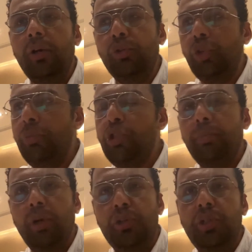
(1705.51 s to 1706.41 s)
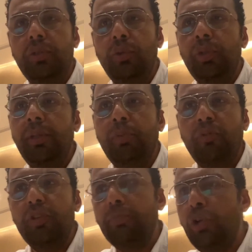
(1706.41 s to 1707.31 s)
contribution margin or the
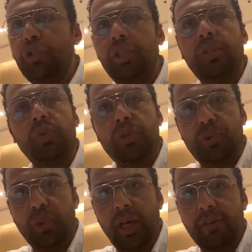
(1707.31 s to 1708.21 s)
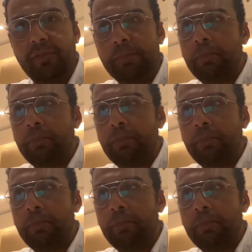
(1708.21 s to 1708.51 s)
profit margin that we used to have?